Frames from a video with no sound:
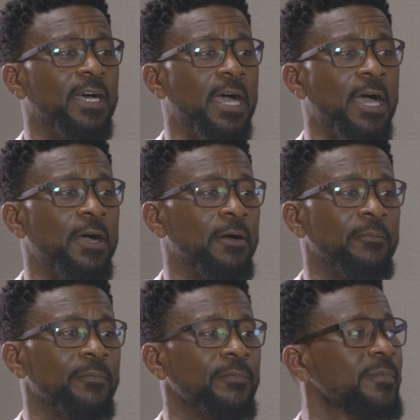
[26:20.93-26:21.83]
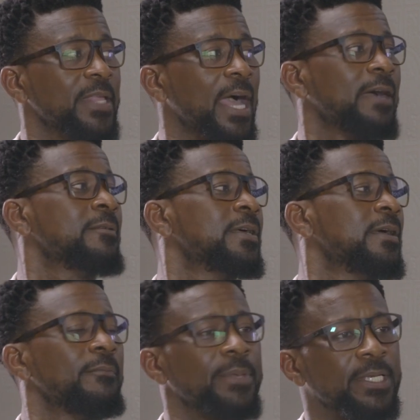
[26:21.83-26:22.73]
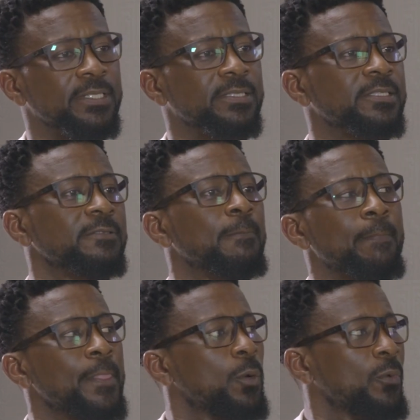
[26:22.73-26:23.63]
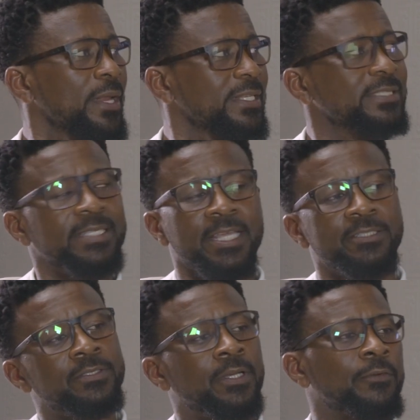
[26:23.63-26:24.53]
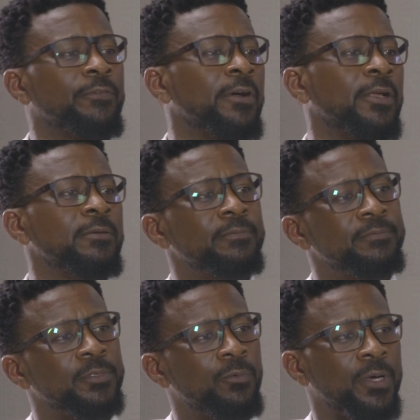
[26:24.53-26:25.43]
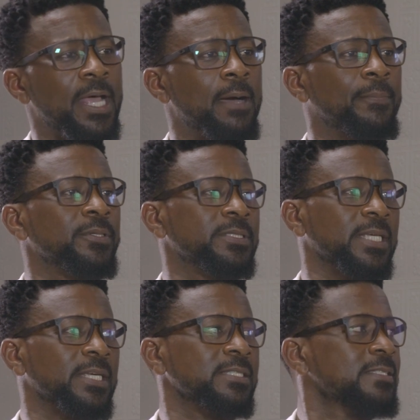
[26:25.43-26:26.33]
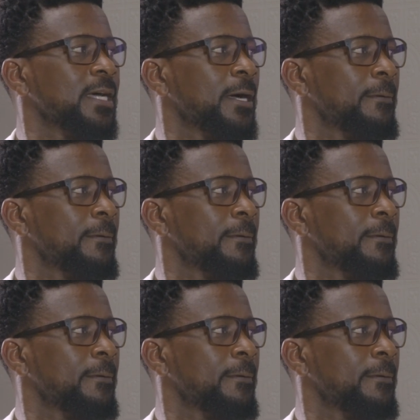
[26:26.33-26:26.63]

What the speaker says: Yeah, because when these things do not run, what happens is